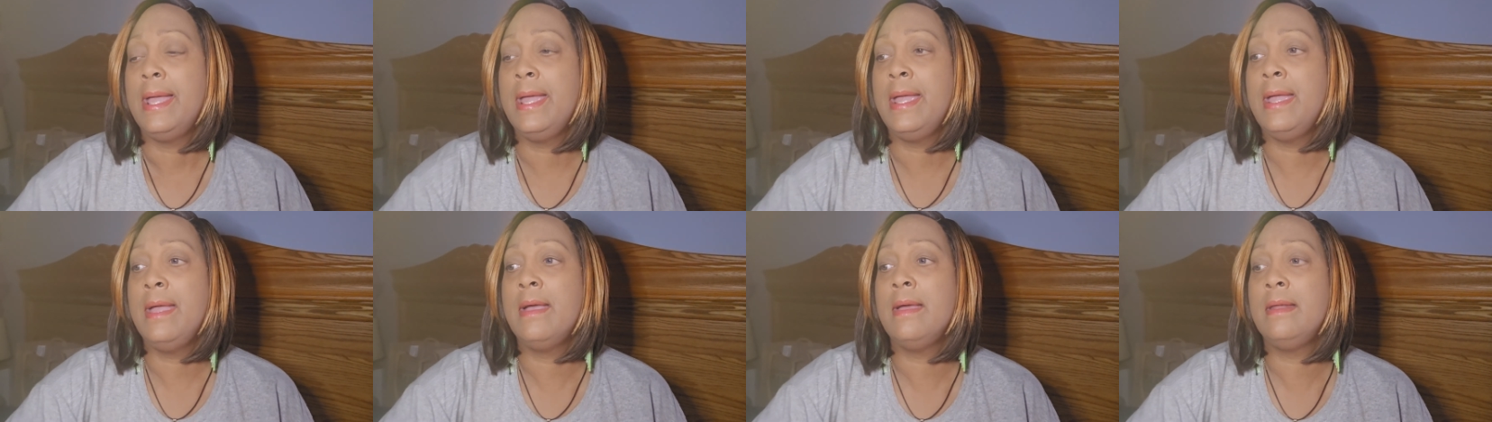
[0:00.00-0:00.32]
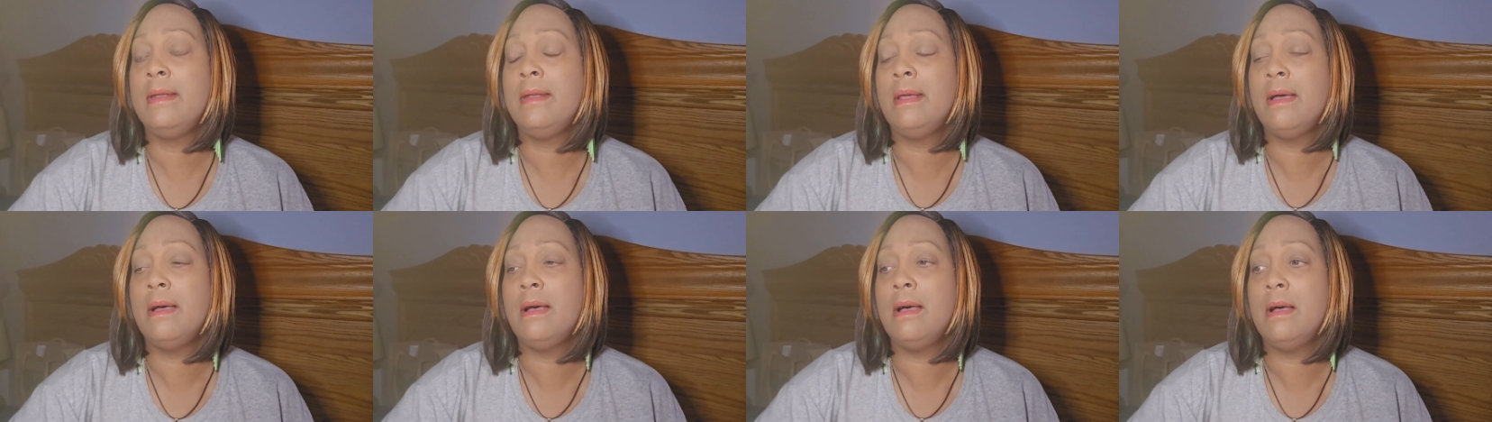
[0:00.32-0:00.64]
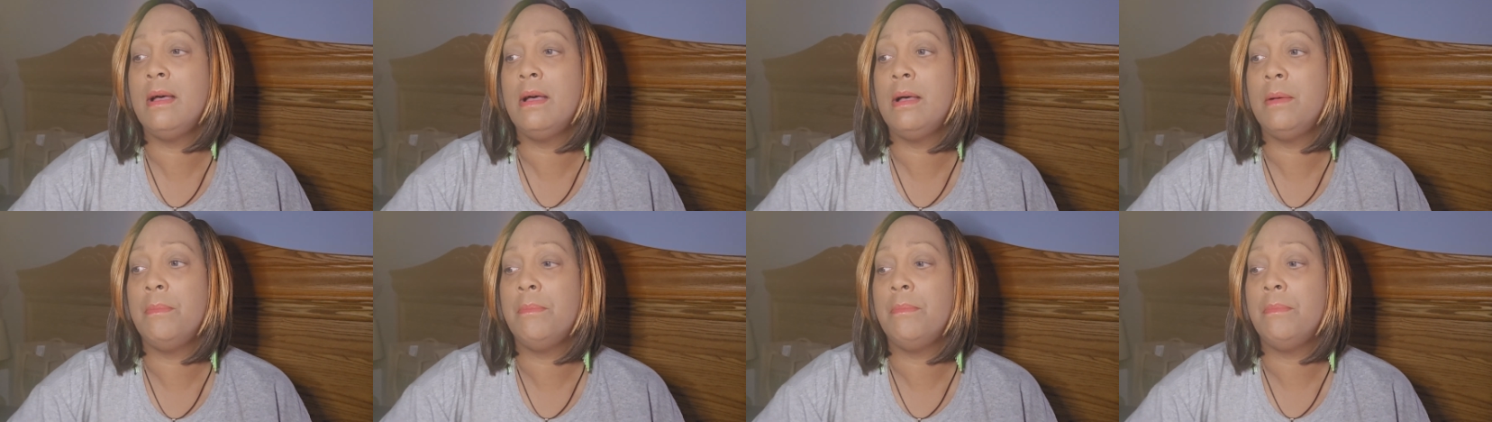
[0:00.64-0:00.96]
And
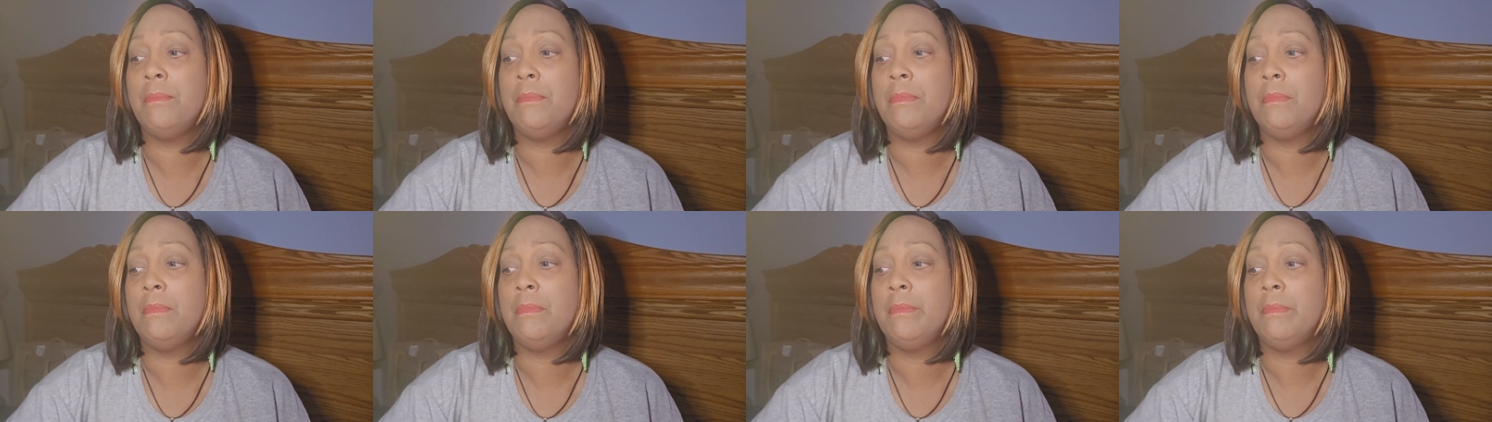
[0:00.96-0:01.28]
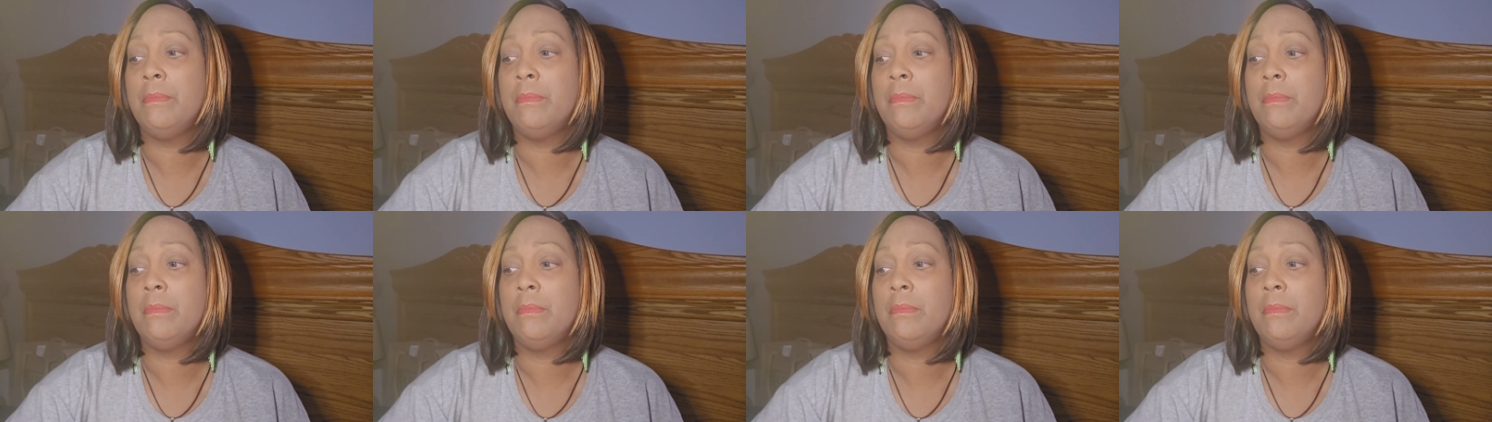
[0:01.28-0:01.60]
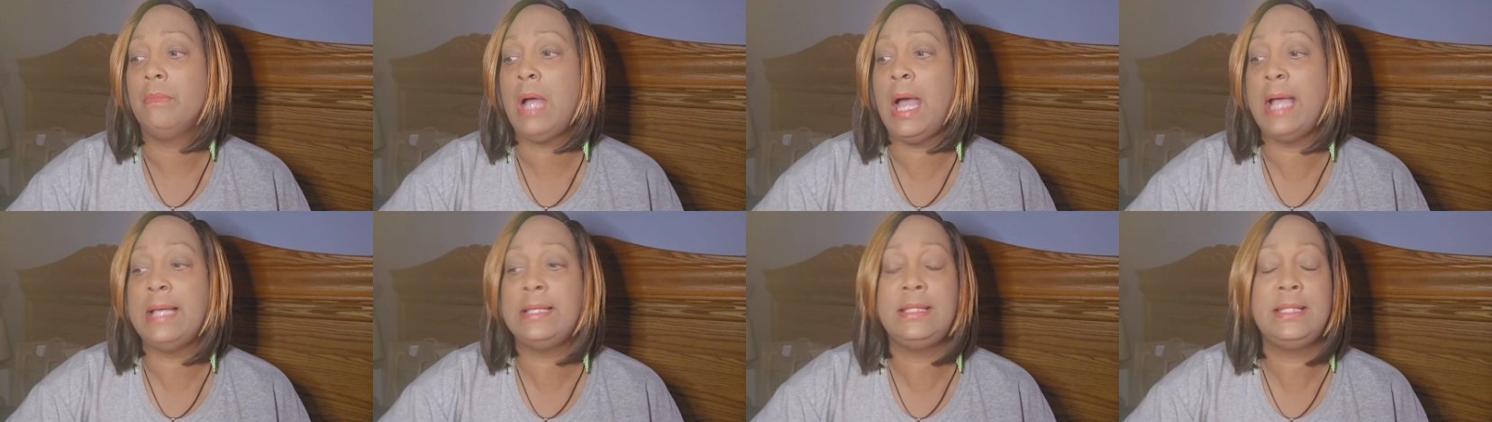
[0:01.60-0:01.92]
um,
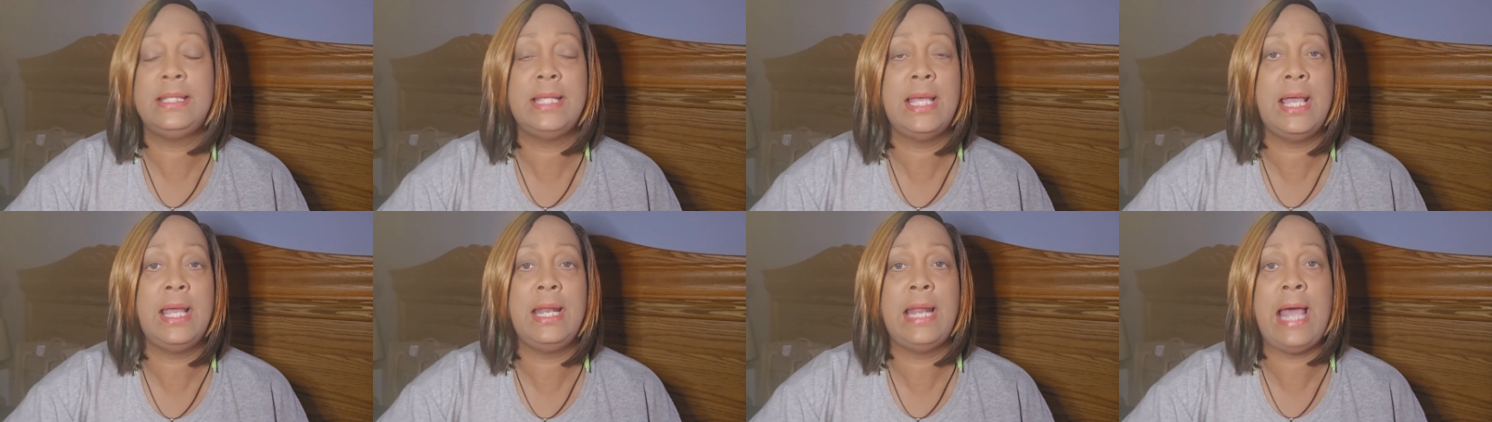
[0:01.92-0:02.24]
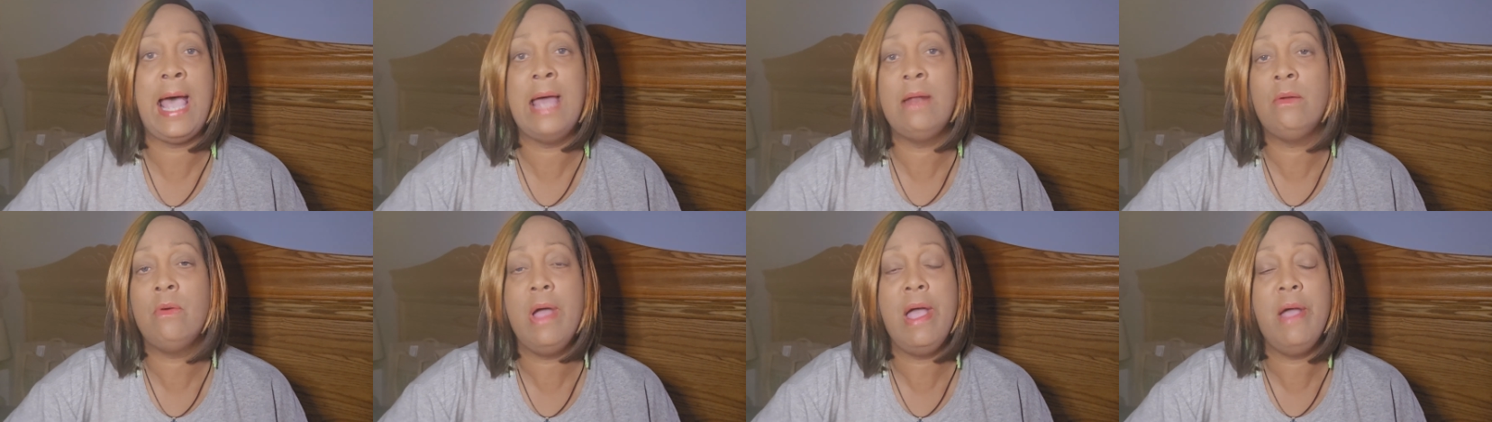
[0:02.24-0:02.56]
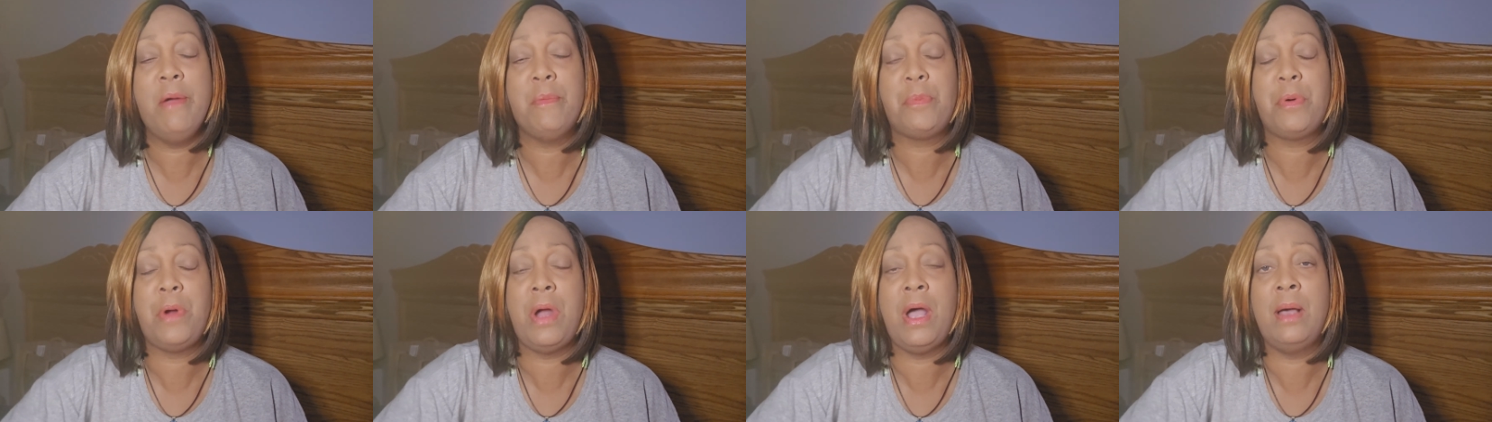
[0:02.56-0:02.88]
I said, I don't
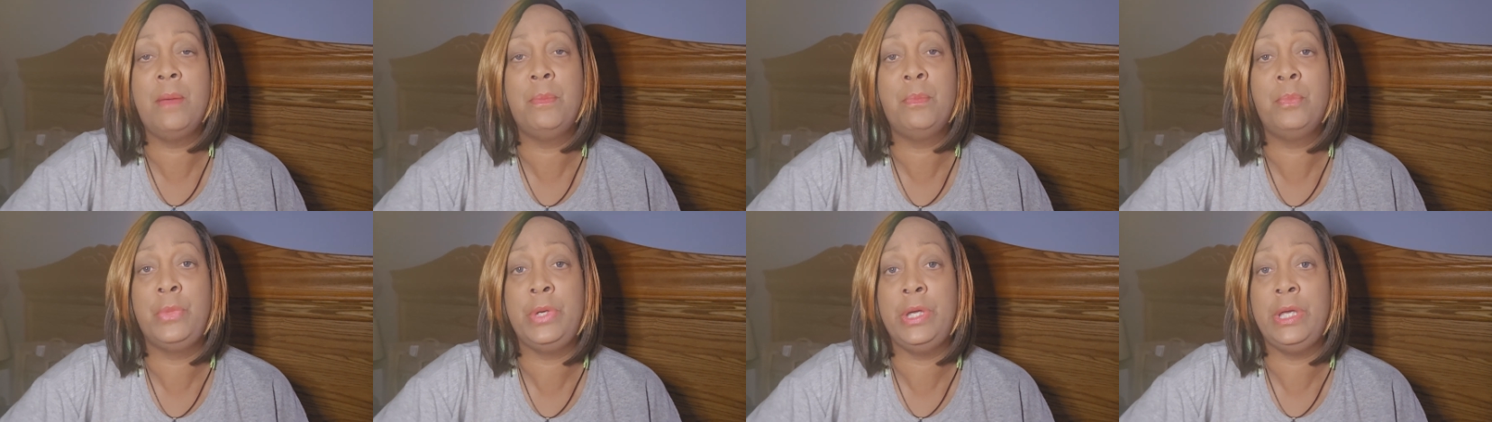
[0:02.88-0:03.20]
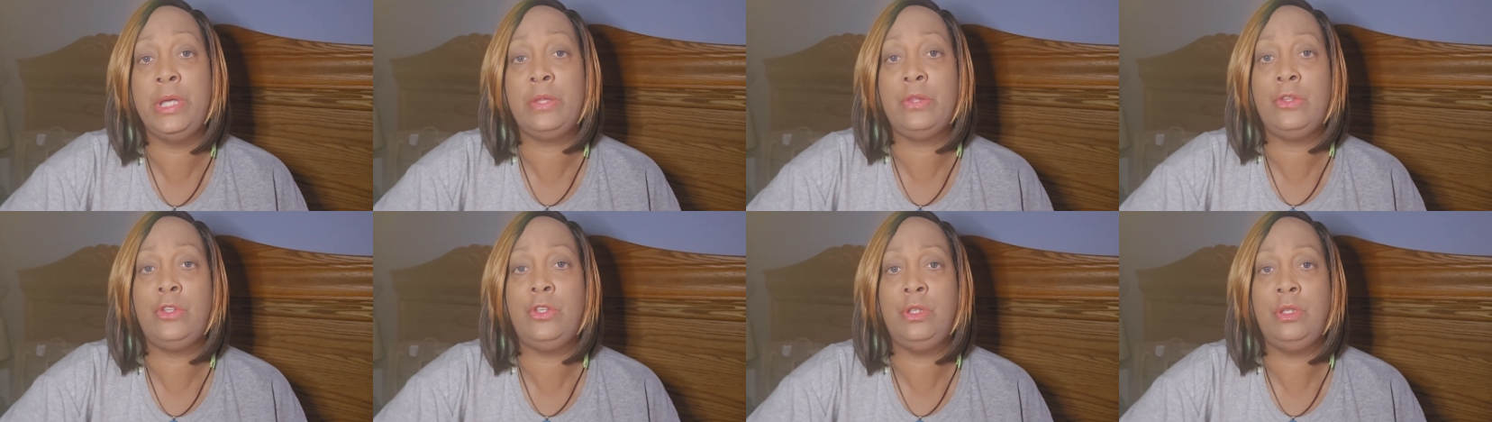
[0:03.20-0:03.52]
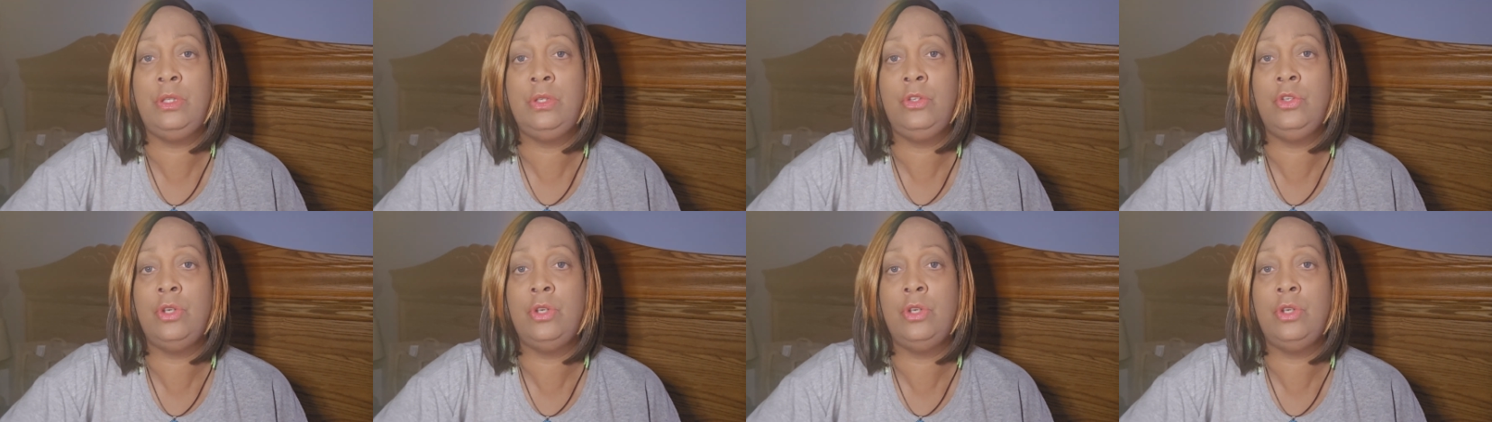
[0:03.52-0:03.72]
have a problem with,